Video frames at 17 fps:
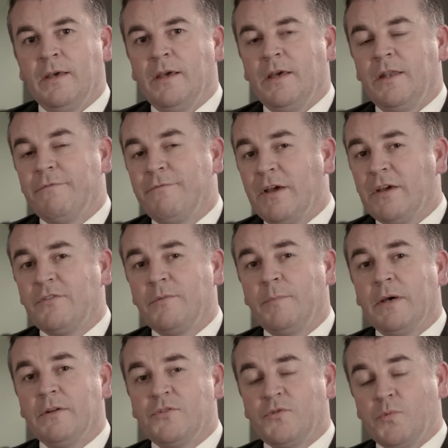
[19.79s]
It affects
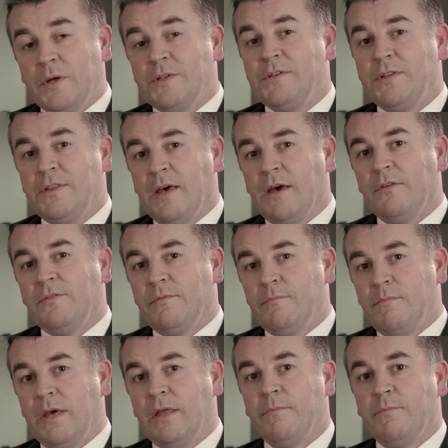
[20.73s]
about 20,000
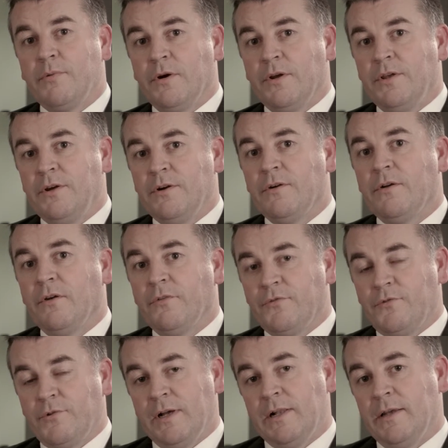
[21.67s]
men per year in
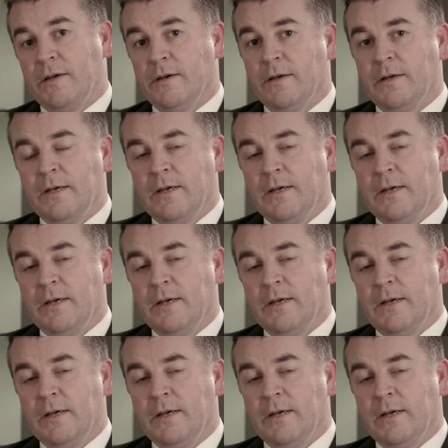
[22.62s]
Australia